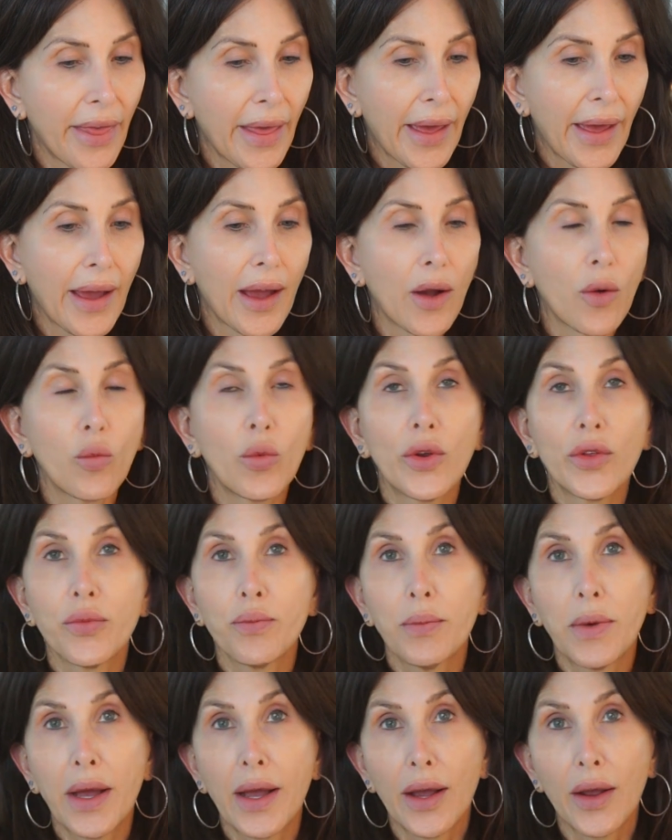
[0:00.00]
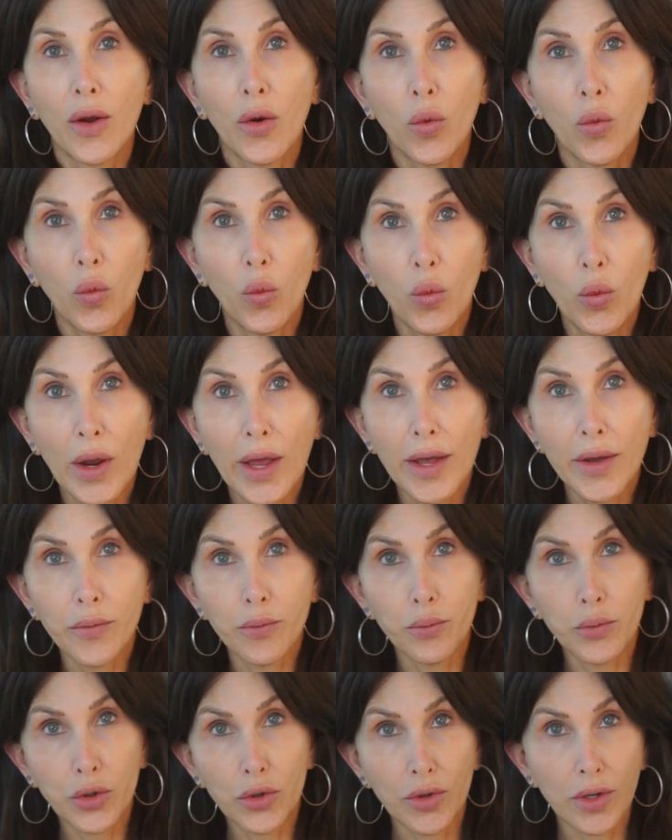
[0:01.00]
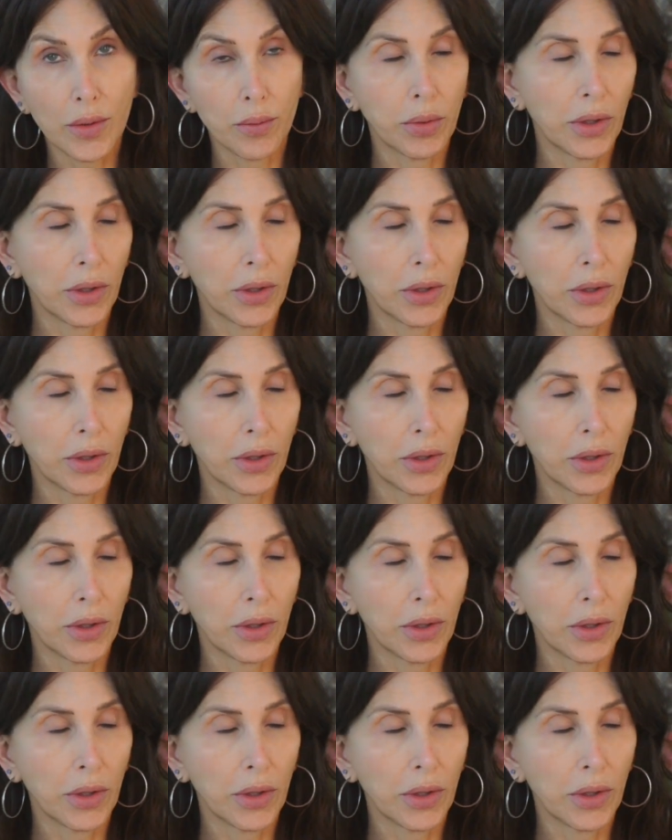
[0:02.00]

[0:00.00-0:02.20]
that with my Wet Beauty